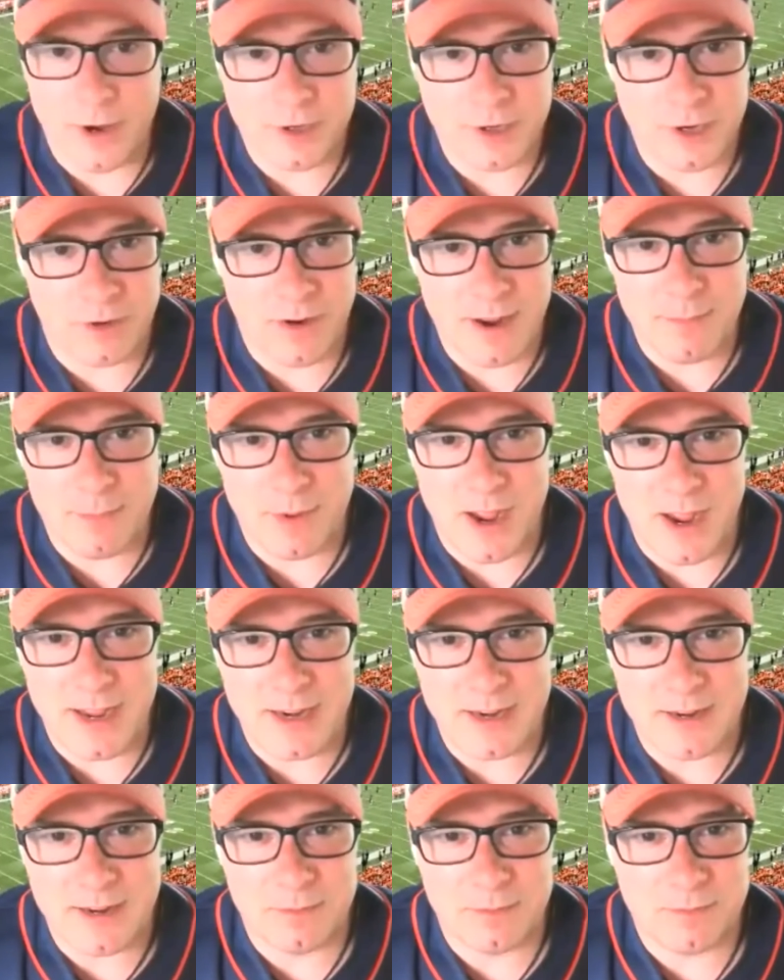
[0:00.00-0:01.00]
are right behind
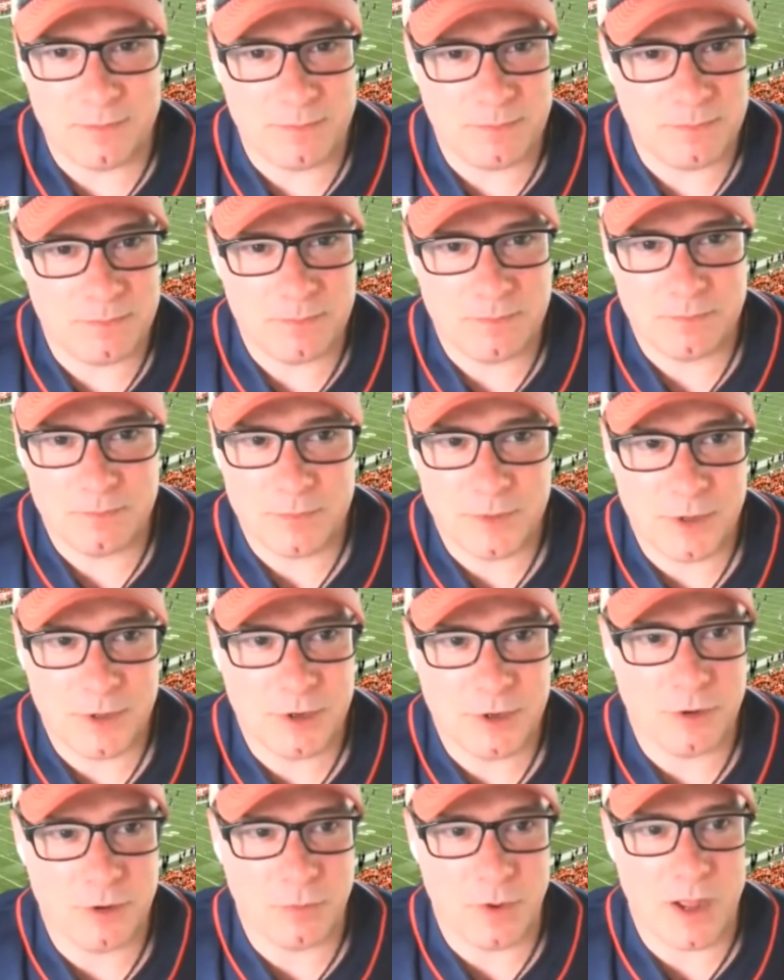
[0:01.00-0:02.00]
them. They're
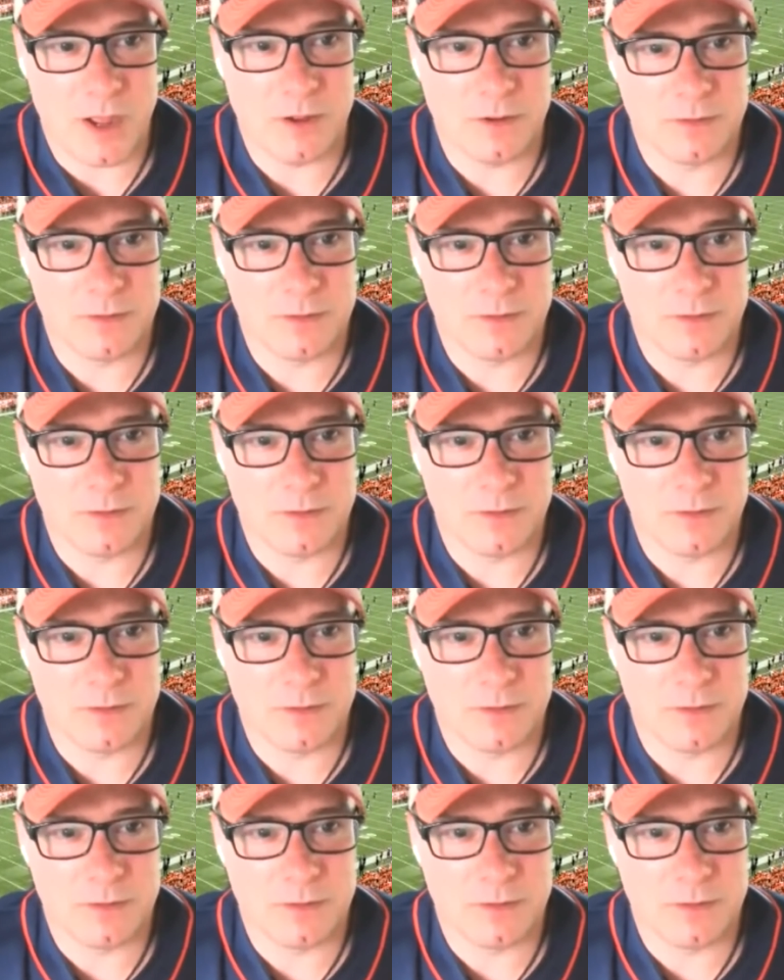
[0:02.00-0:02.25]
doing well,